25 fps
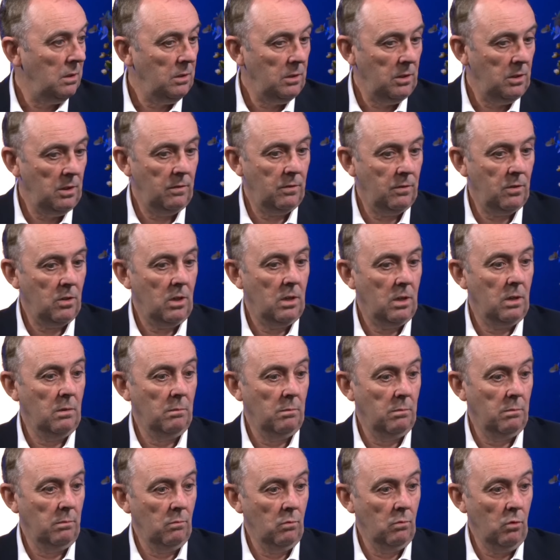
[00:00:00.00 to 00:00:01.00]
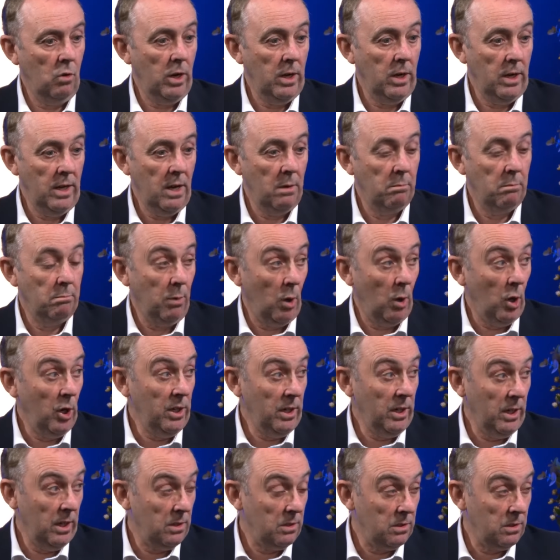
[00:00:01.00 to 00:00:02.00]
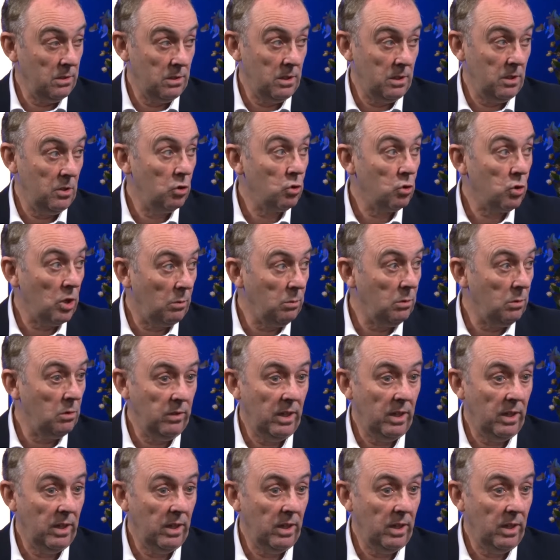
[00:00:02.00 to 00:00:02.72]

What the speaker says: You've got right now Binance is in trouble,